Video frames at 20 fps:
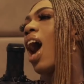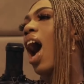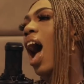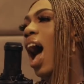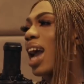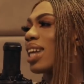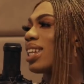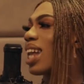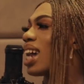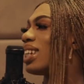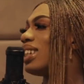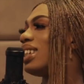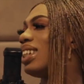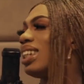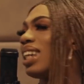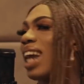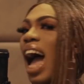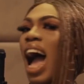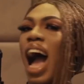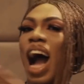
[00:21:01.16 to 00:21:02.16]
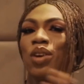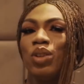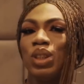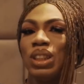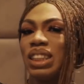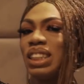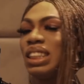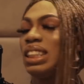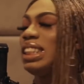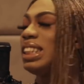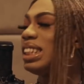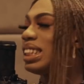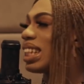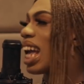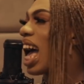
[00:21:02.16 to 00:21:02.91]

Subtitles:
hi, daddy. How is this?